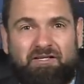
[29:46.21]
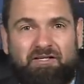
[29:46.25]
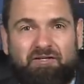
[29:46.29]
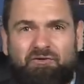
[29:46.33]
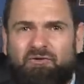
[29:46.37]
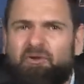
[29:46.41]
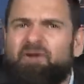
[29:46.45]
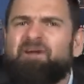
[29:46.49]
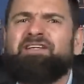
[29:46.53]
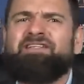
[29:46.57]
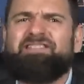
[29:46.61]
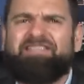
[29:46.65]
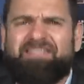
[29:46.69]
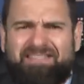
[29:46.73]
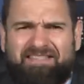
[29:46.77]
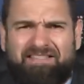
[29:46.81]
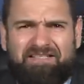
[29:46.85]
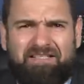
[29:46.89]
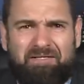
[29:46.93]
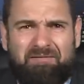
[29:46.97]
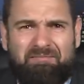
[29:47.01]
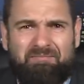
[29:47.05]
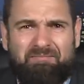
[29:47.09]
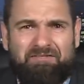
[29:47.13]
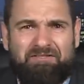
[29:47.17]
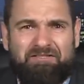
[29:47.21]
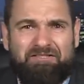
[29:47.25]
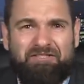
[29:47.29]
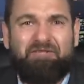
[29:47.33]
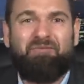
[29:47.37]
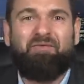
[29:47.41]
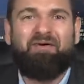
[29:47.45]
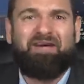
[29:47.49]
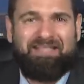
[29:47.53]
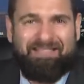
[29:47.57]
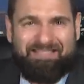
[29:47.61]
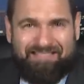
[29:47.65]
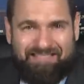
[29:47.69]
criticisms, you
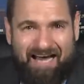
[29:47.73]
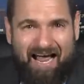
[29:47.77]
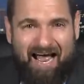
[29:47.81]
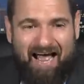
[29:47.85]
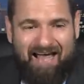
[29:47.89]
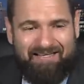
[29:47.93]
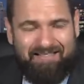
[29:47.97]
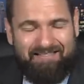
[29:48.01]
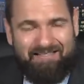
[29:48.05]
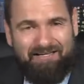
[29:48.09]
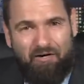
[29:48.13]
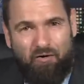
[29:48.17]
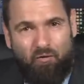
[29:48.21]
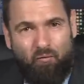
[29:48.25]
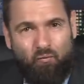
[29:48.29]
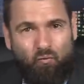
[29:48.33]
want to chat,